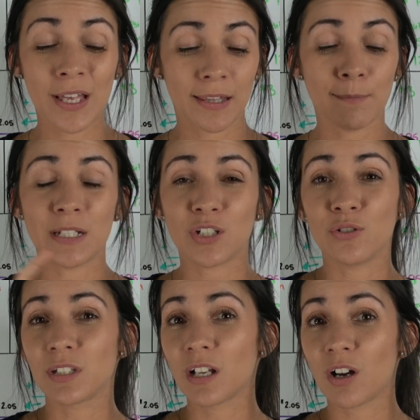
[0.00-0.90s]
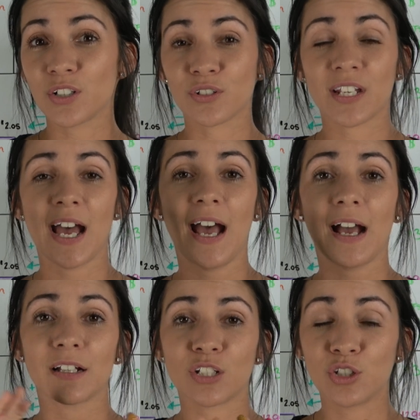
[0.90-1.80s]
That means using all your
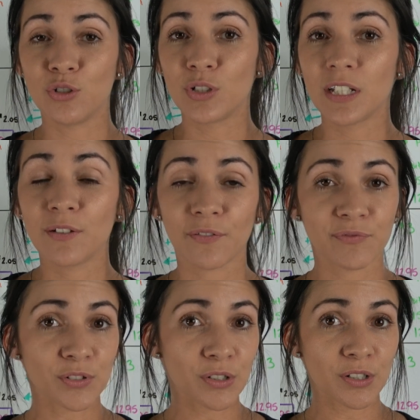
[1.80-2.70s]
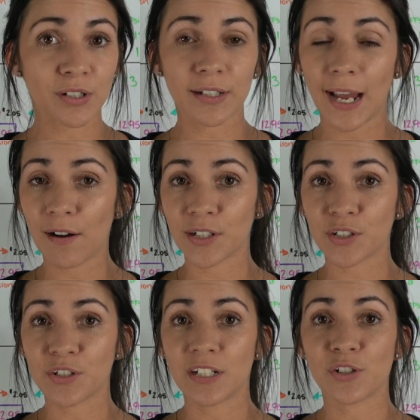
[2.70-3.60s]
tags, using your full
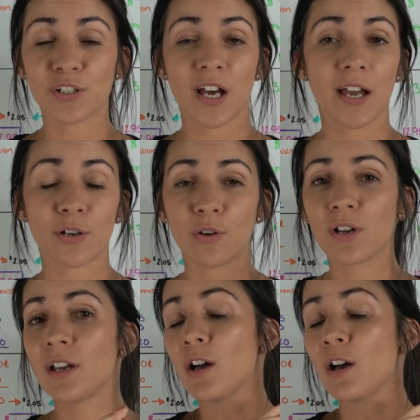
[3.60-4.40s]
characters in your title.